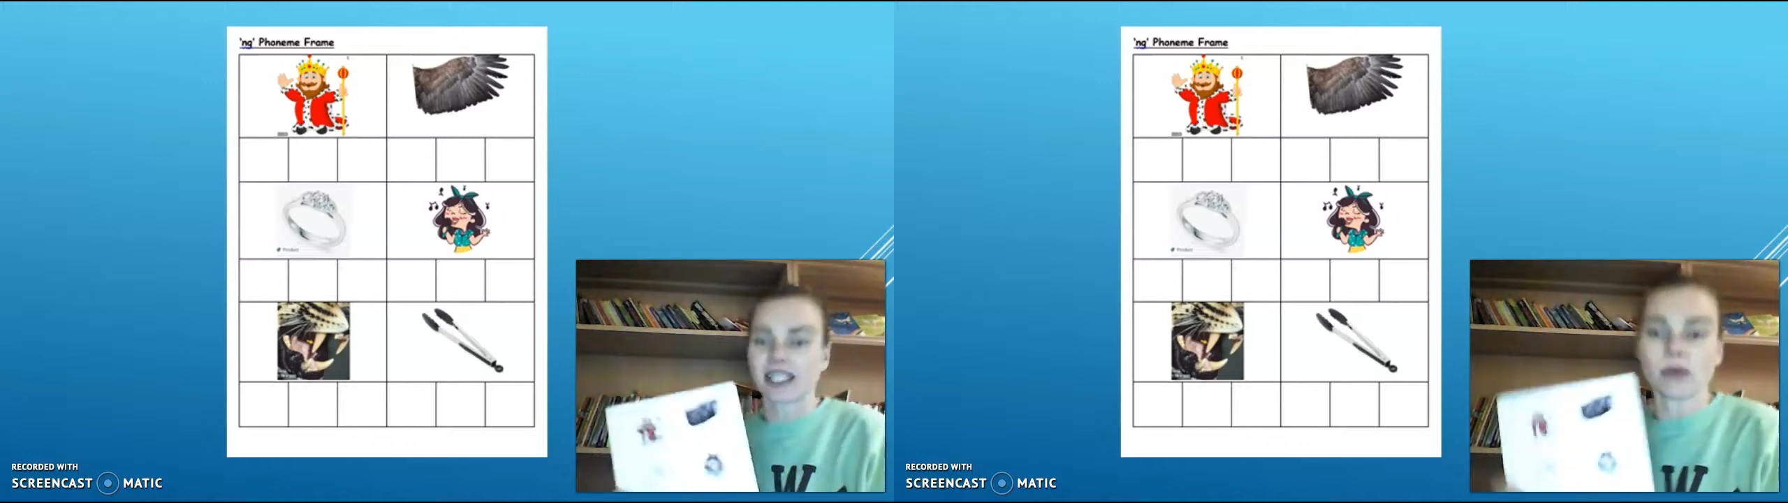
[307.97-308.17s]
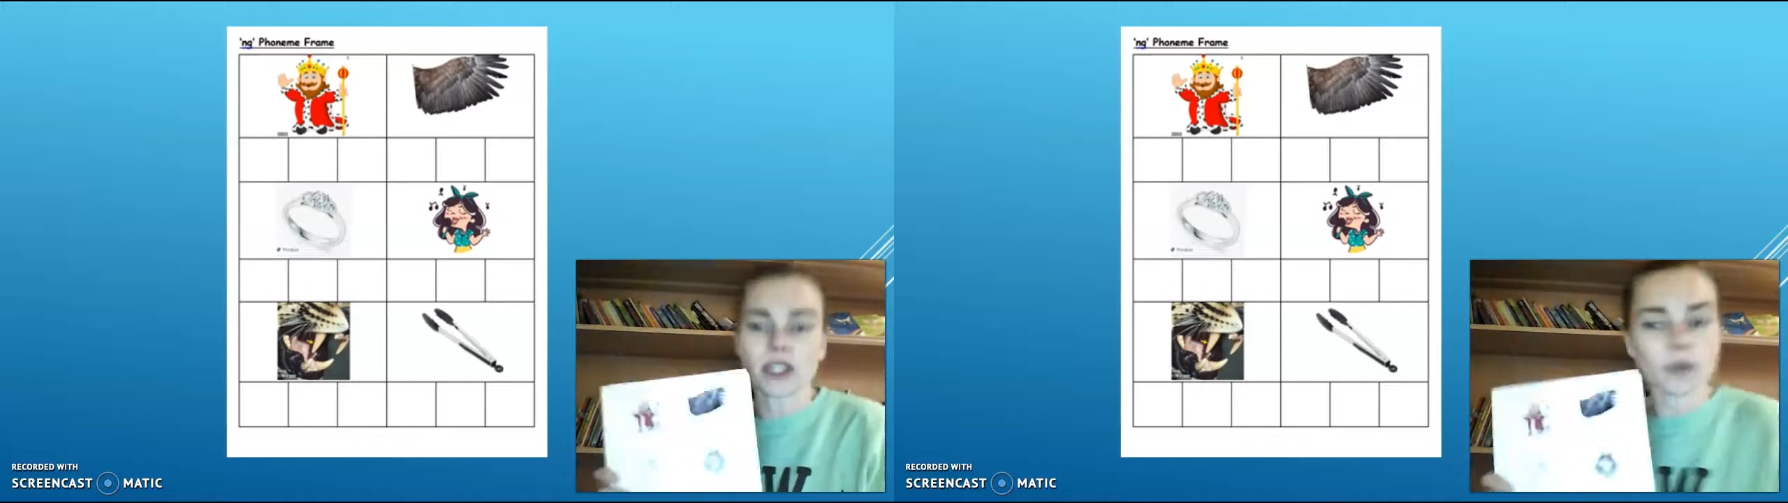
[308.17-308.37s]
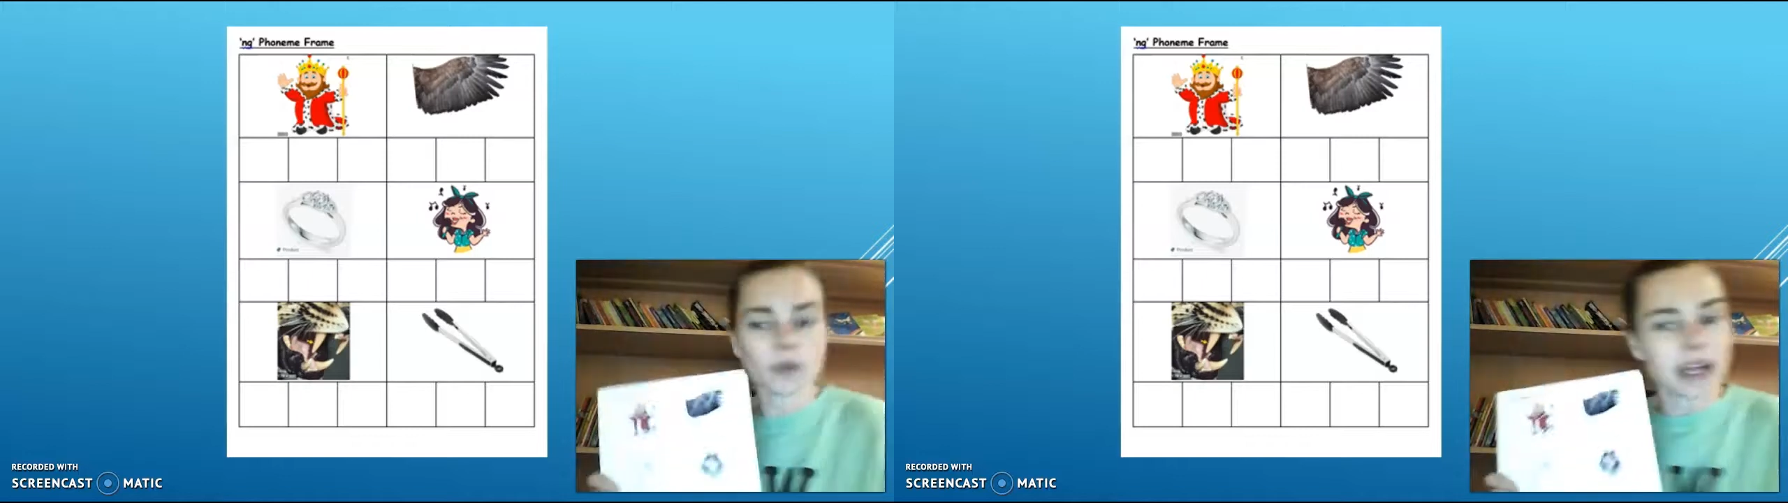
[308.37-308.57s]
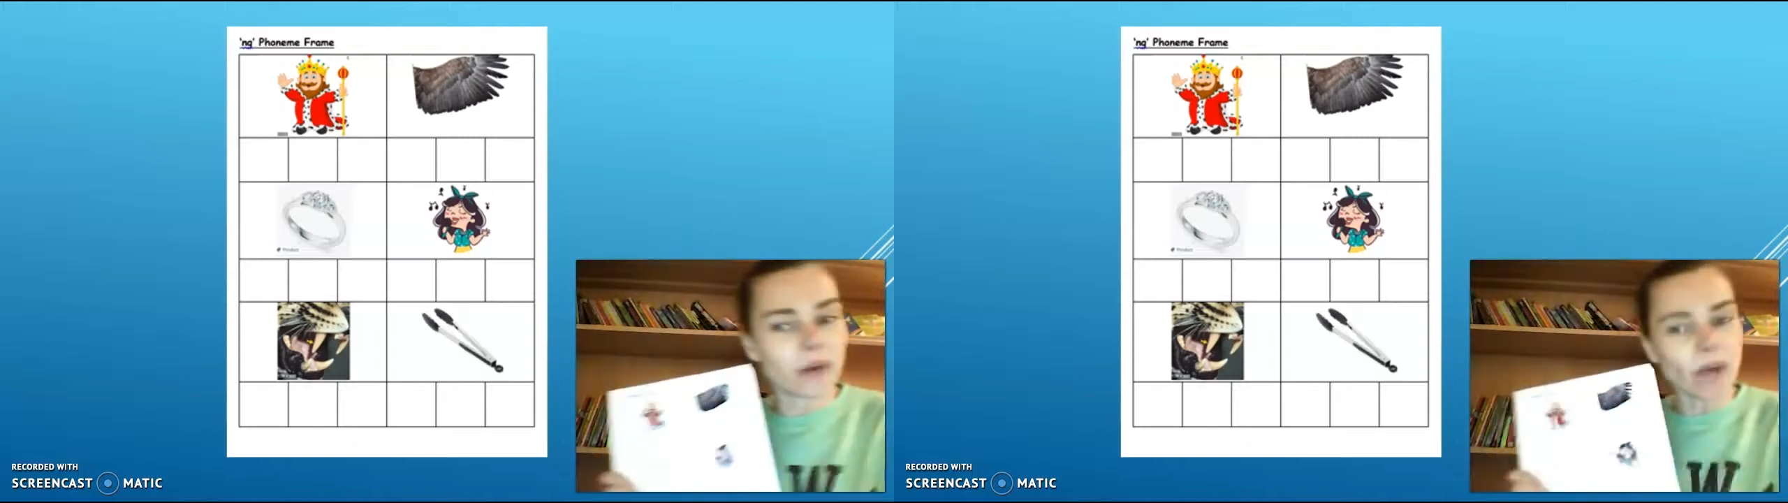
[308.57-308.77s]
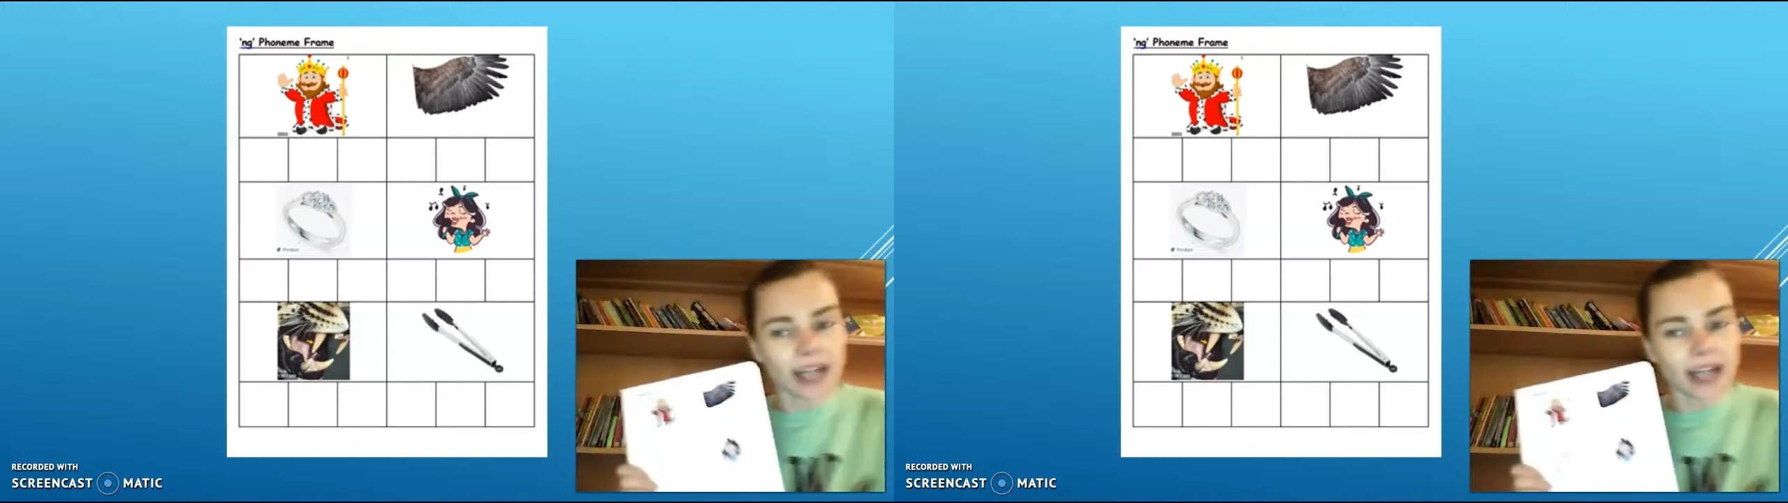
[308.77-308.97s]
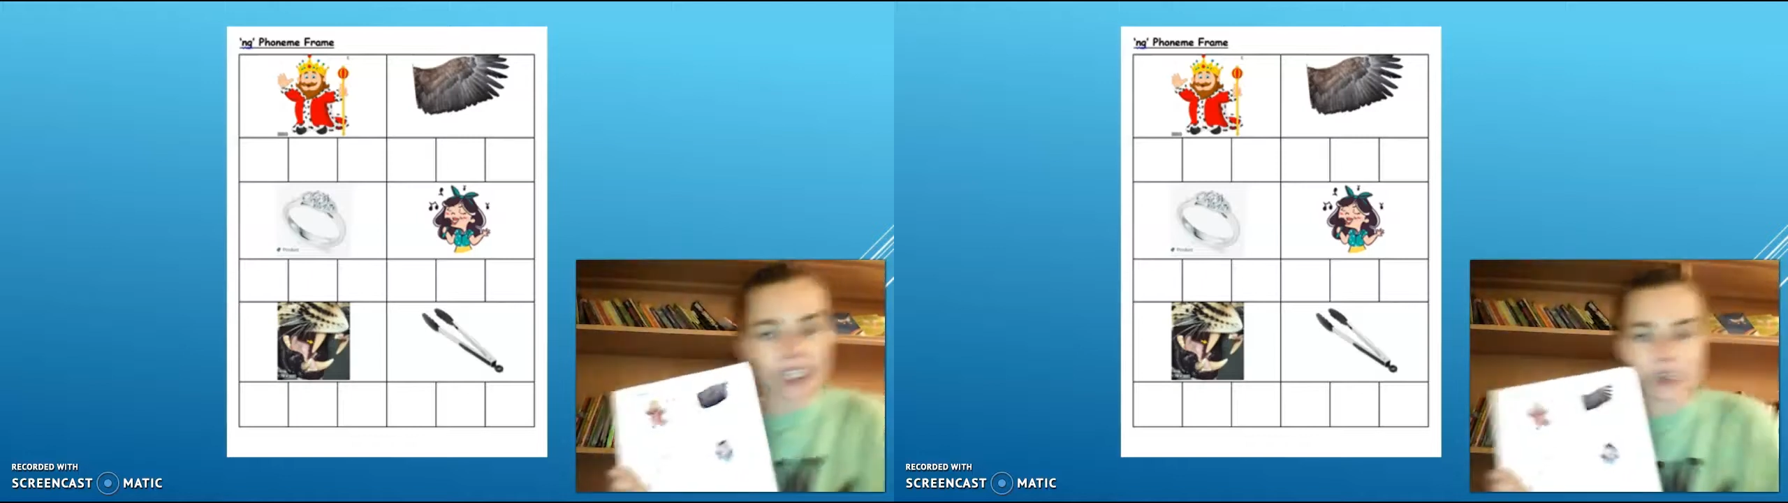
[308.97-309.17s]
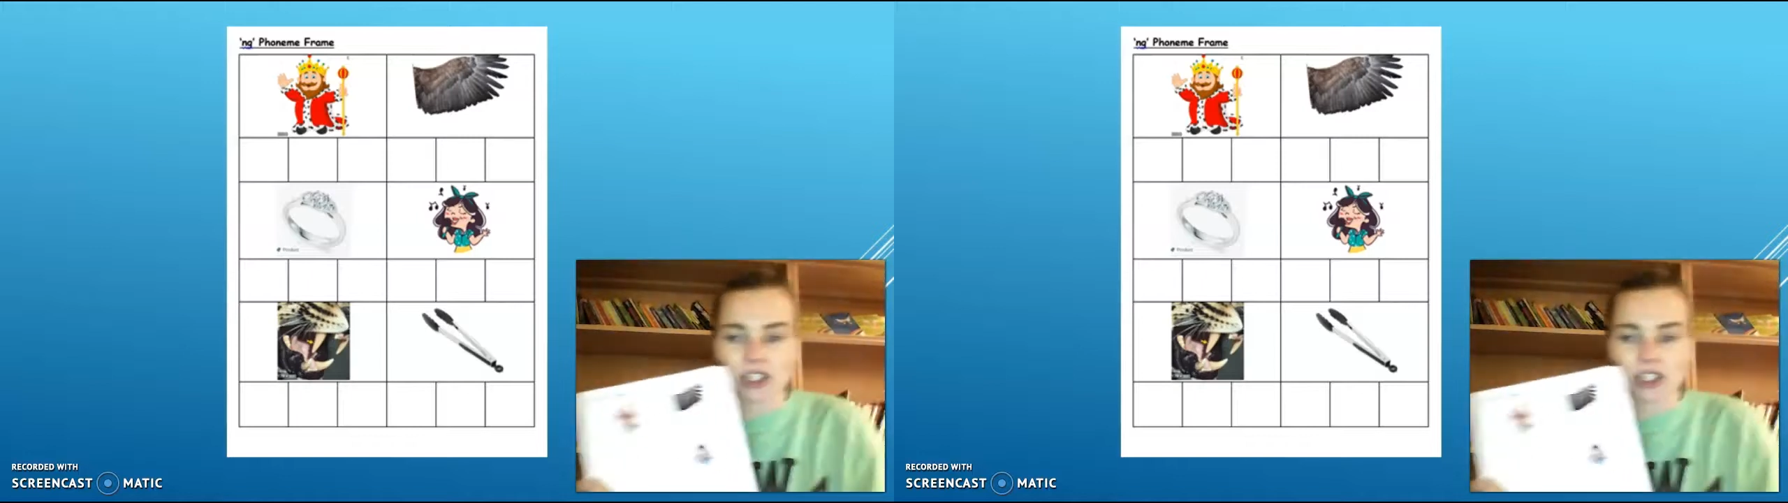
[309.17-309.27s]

which we are well used